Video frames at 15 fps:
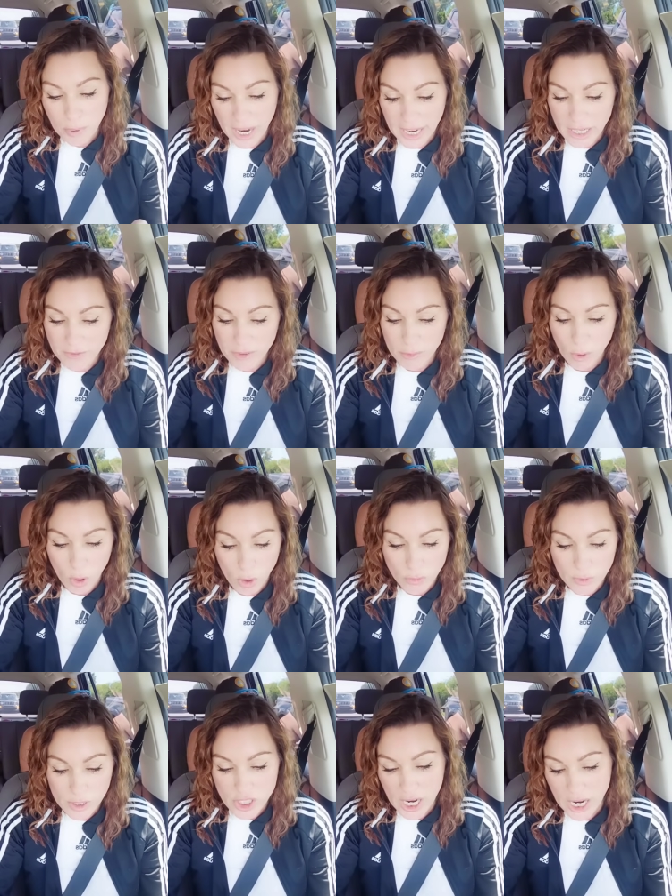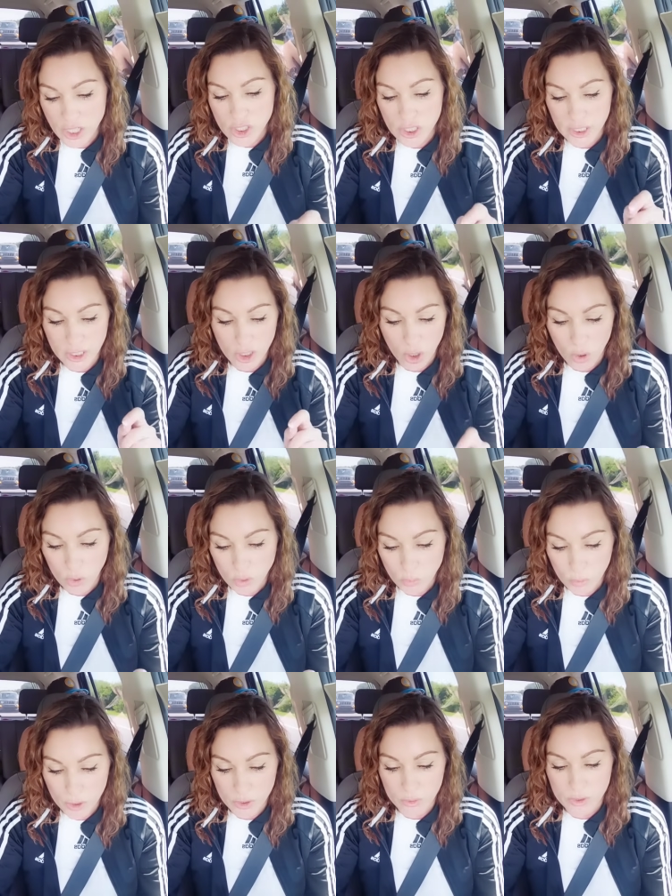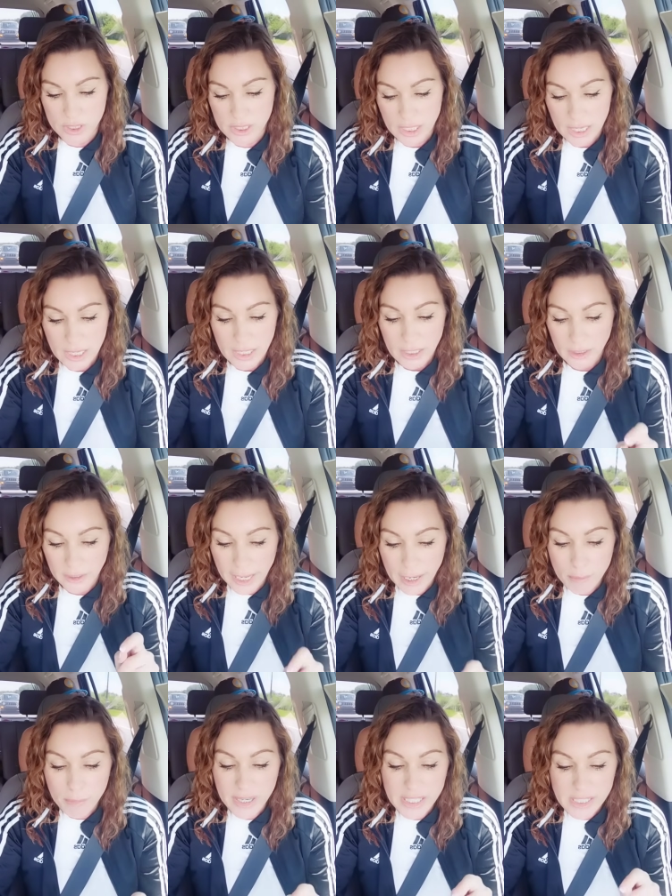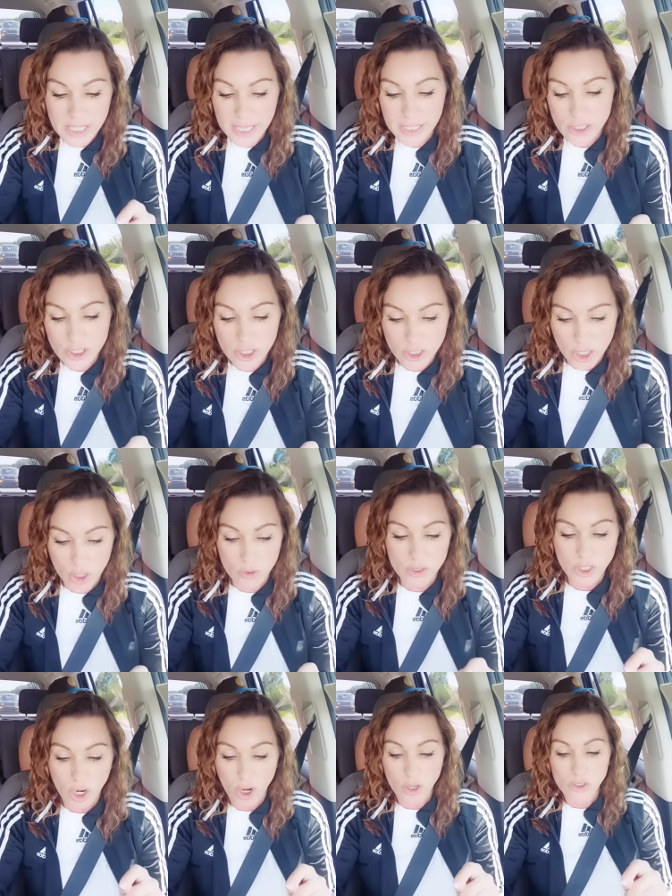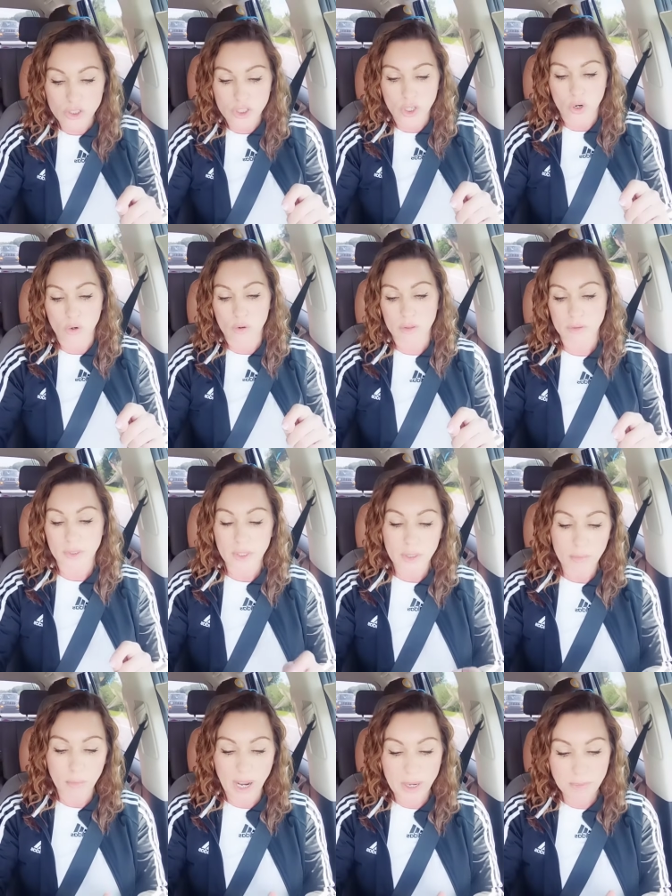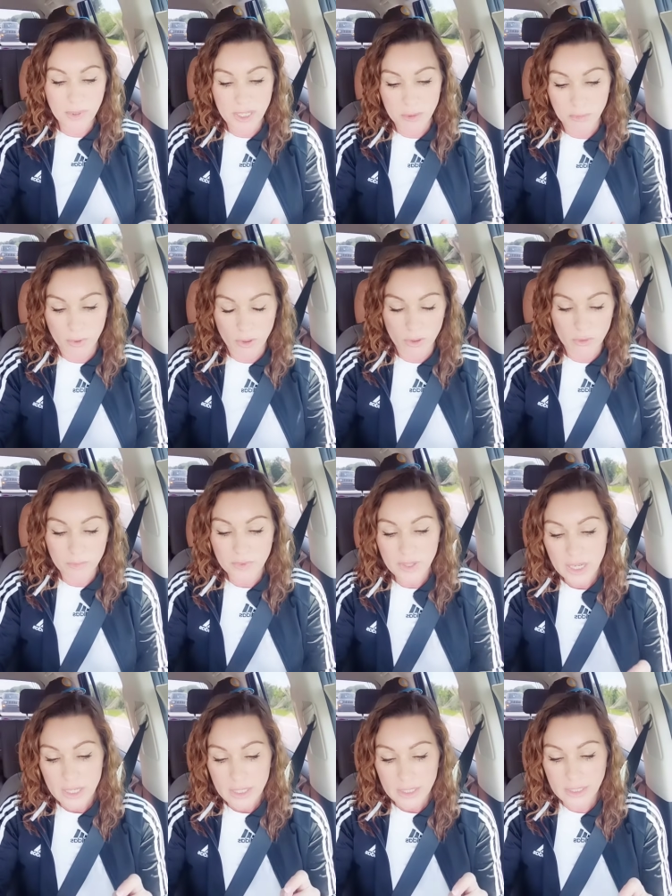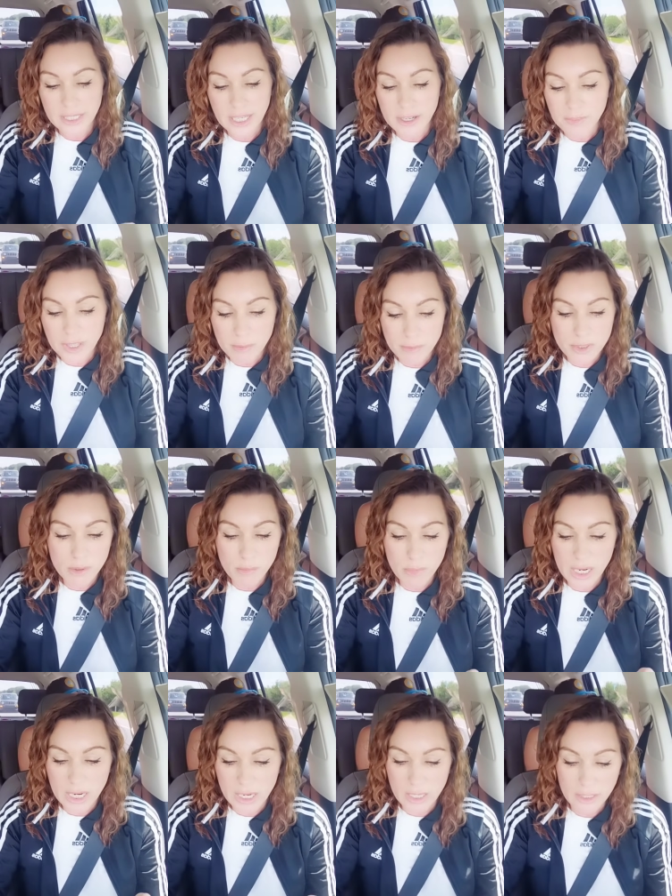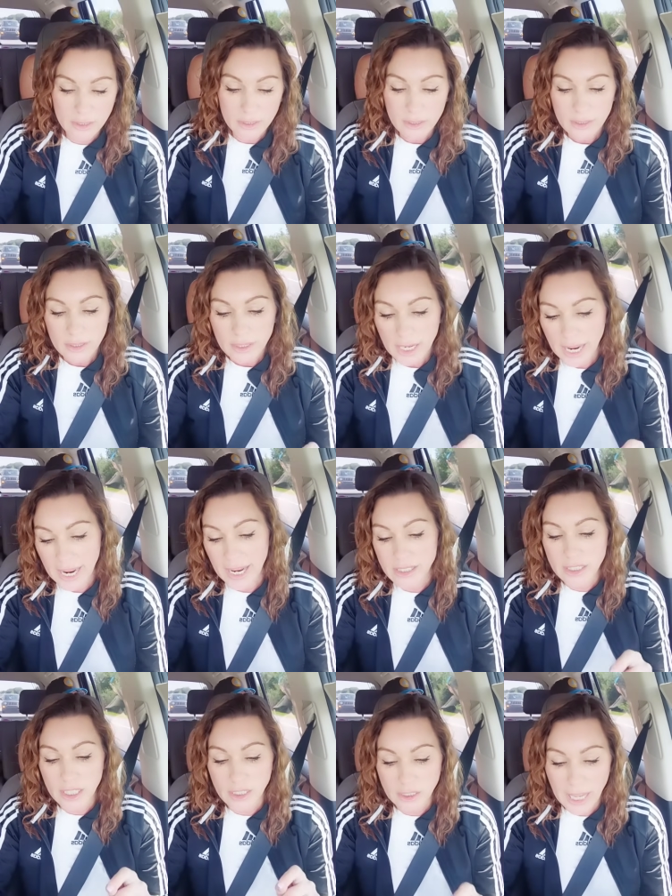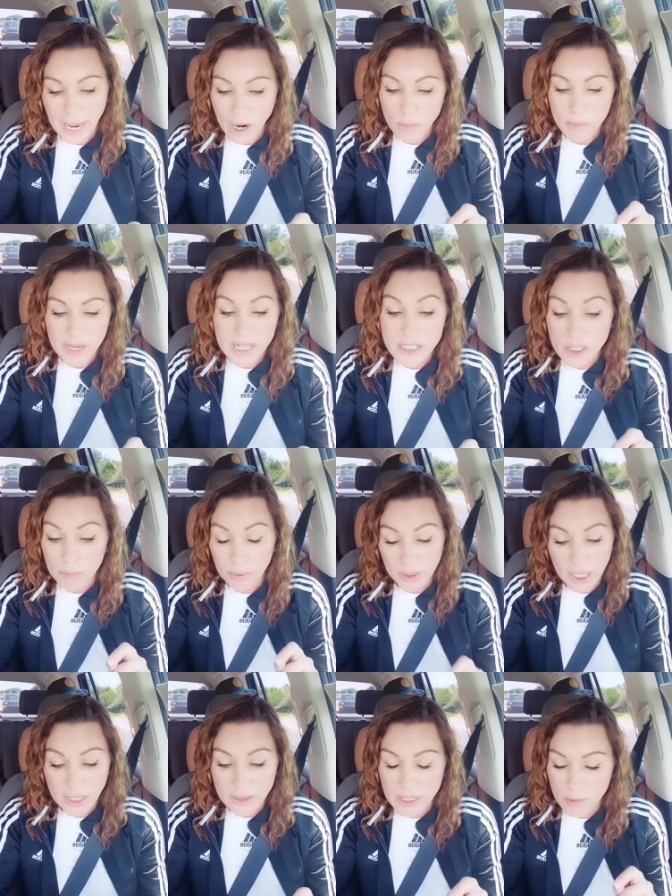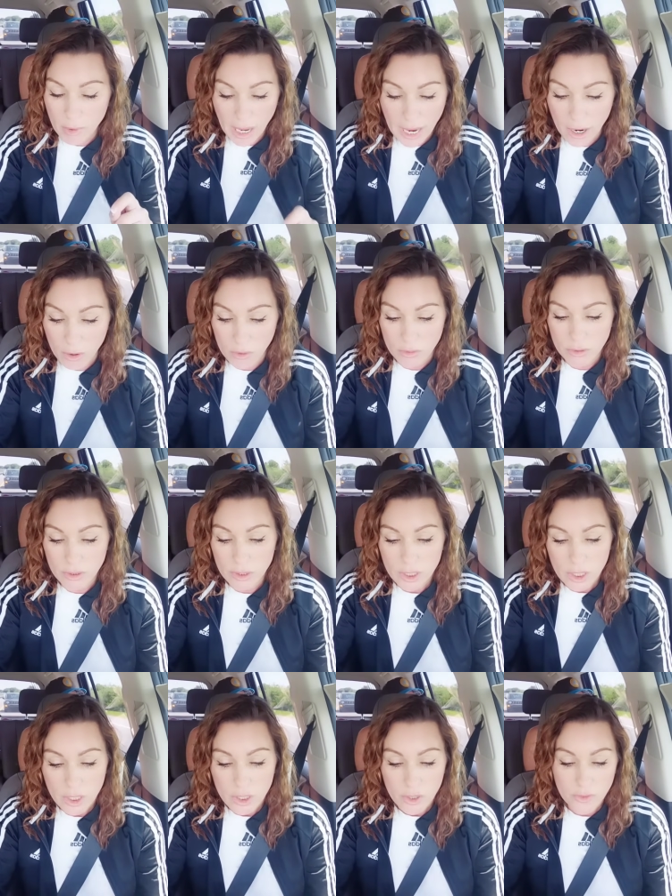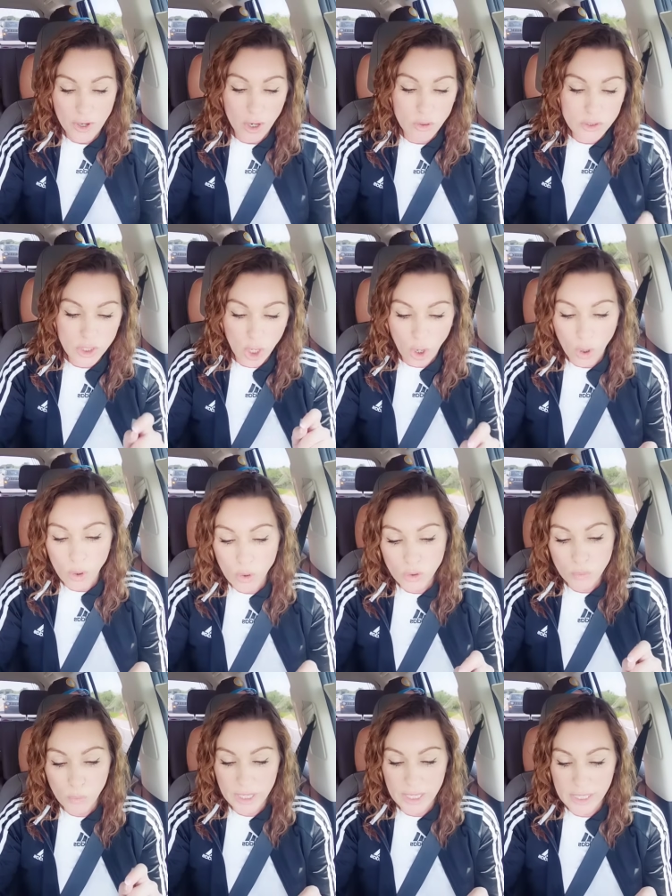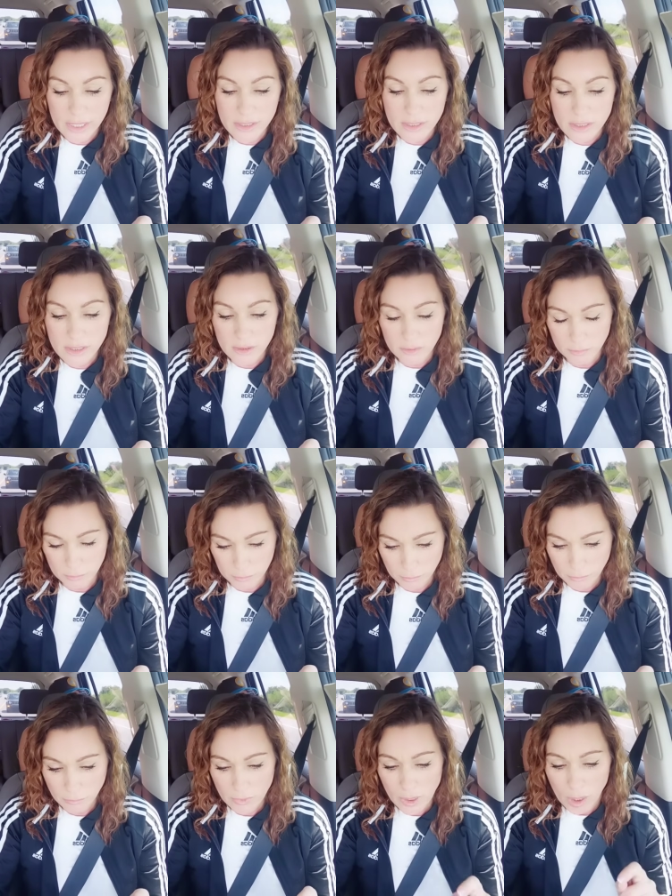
hidden pain from old rejection and old wounds. Let me tend to those also, my people. Give them to me and allow me to pluck them out. Those old weeds,